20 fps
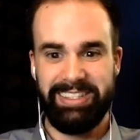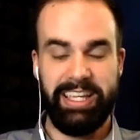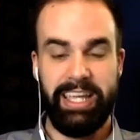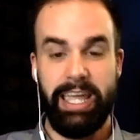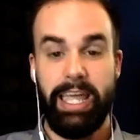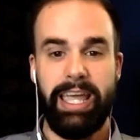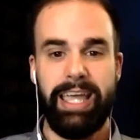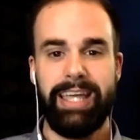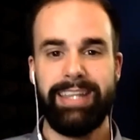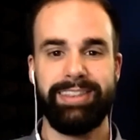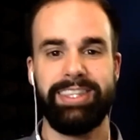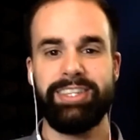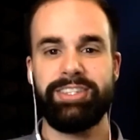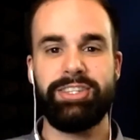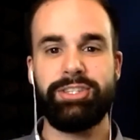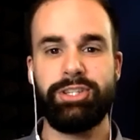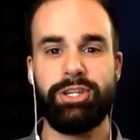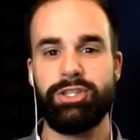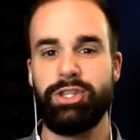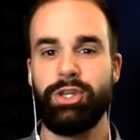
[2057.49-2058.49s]
Like, this
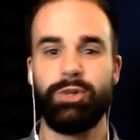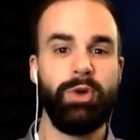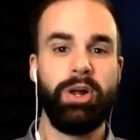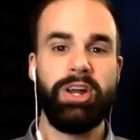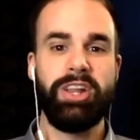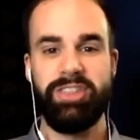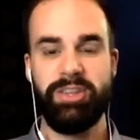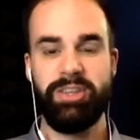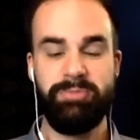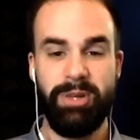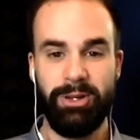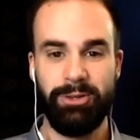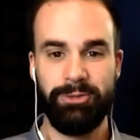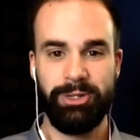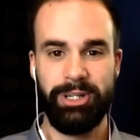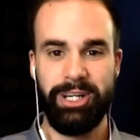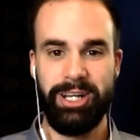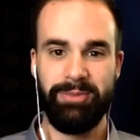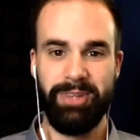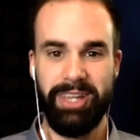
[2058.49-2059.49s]
is just the run of the mill
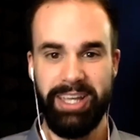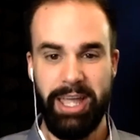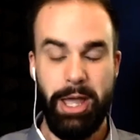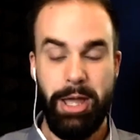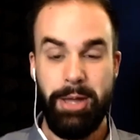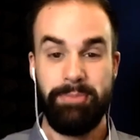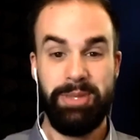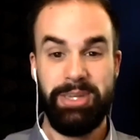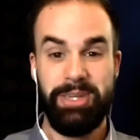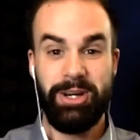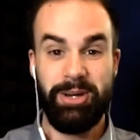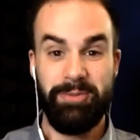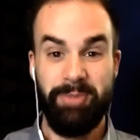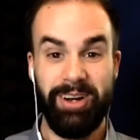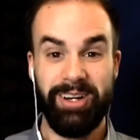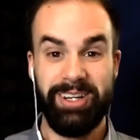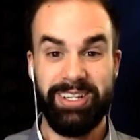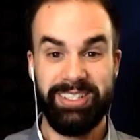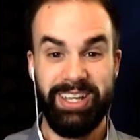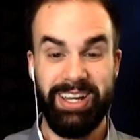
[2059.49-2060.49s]
for him. Like, being on
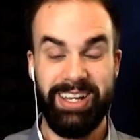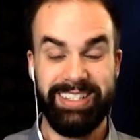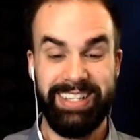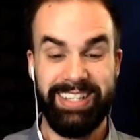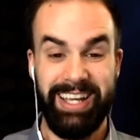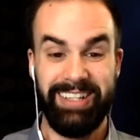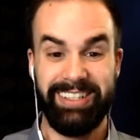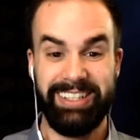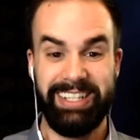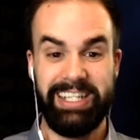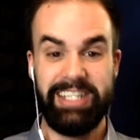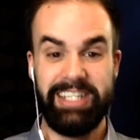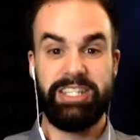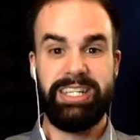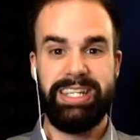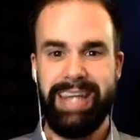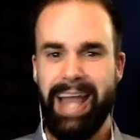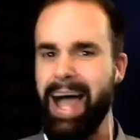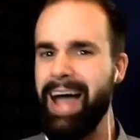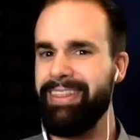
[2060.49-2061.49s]
America's Got Talent is
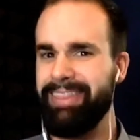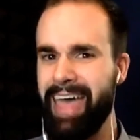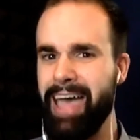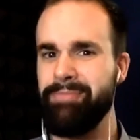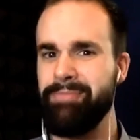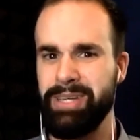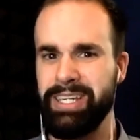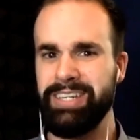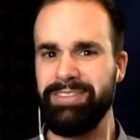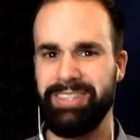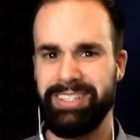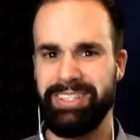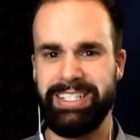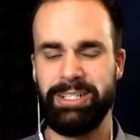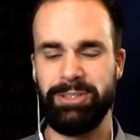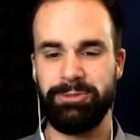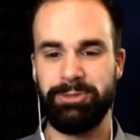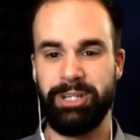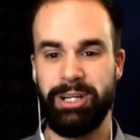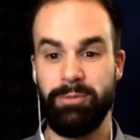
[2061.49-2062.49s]
not that big of a
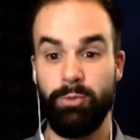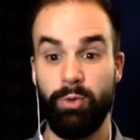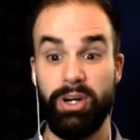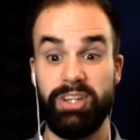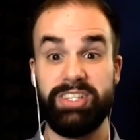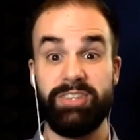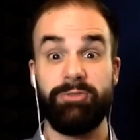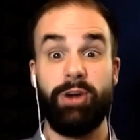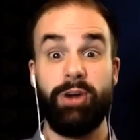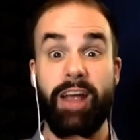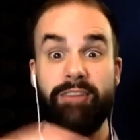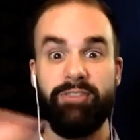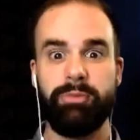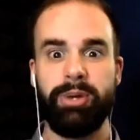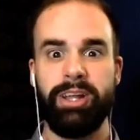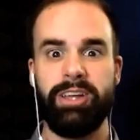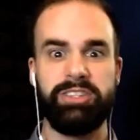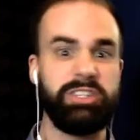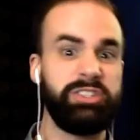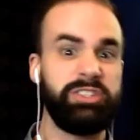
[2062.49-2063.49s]
deal for him. Whereas for
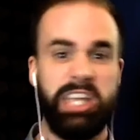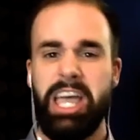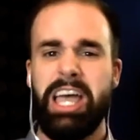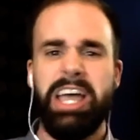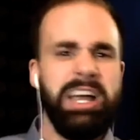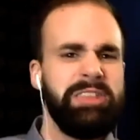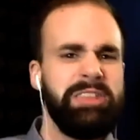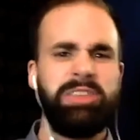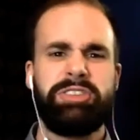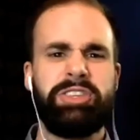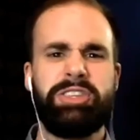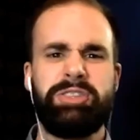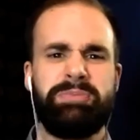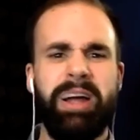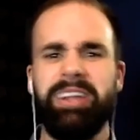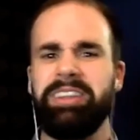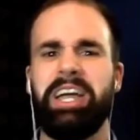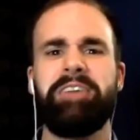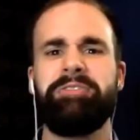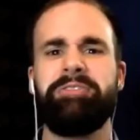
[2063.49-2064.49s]
everybody else, it's like, this is
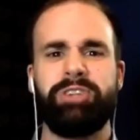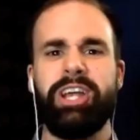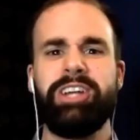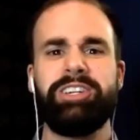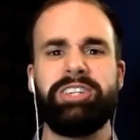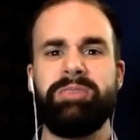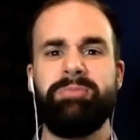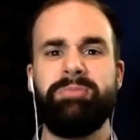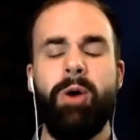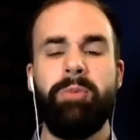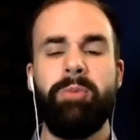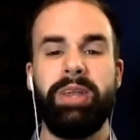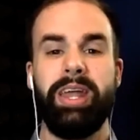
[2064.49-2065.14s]
my life-changing moment.